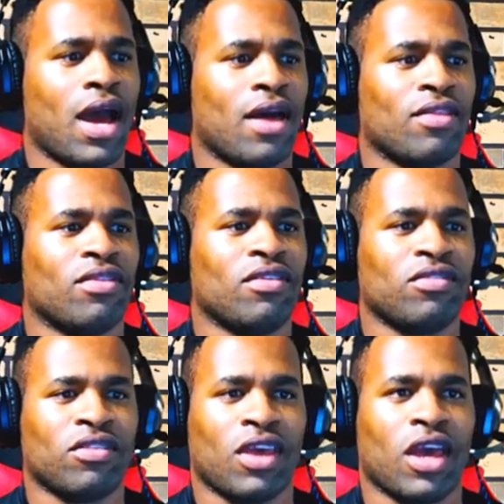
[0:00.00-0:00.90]
And
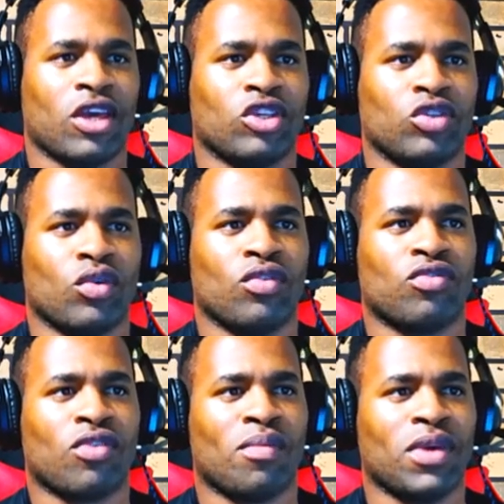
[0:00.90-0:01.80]
this here
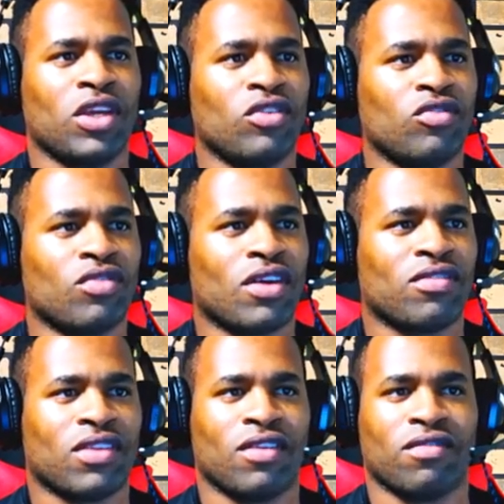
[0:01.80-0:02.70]
shows some
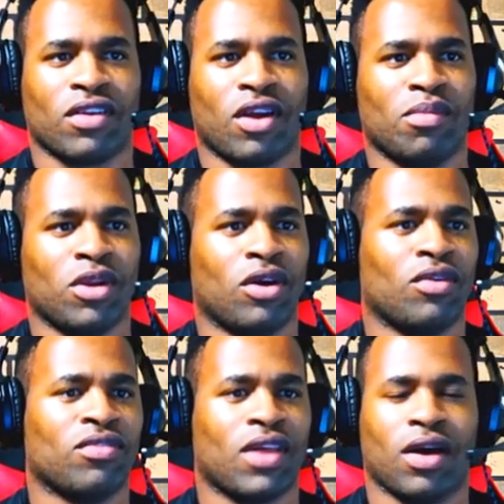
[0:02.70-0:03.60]
interesting
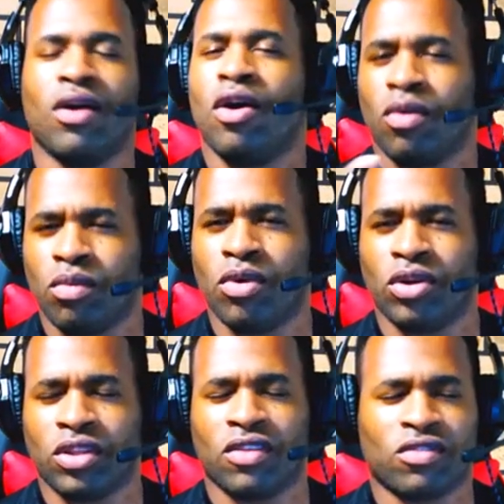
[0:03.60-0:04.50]
phenomena that
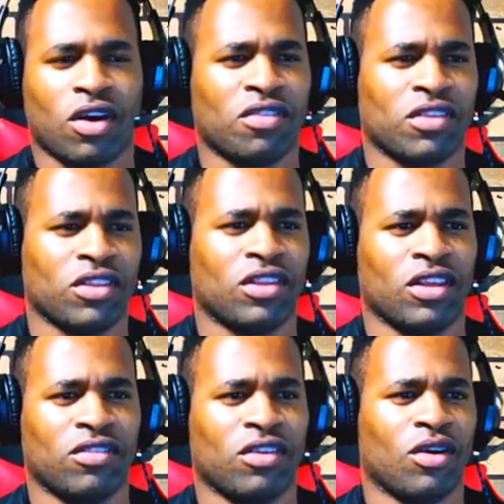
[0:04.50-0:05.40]
we'll discuss in
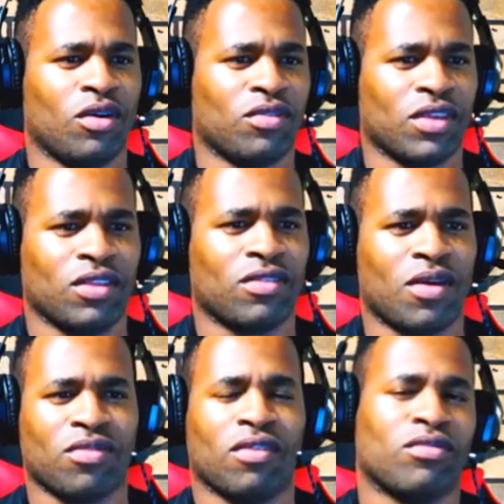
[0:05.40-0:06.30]
details in
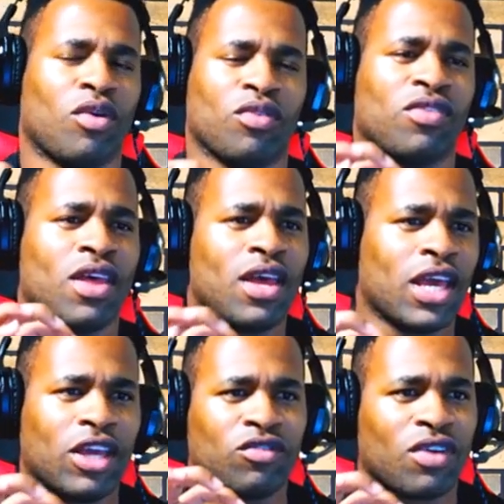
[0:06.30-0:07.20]
terms of those
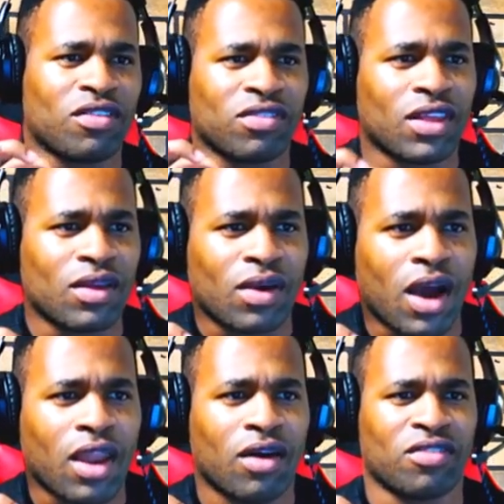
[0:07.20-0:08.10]
interesting
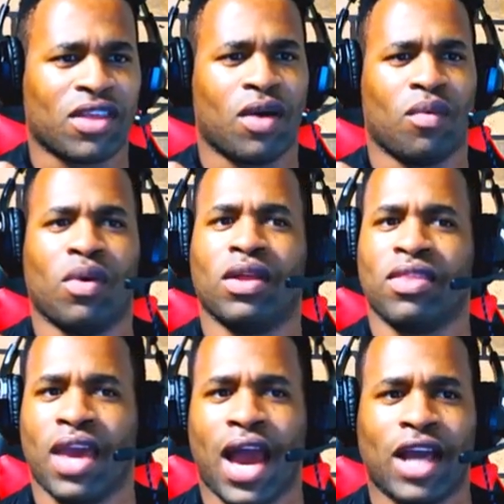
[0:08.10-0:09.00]
colors and
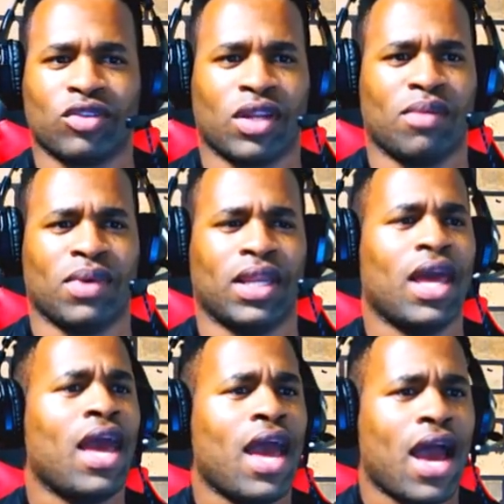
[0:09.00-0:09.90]
what they actually mean.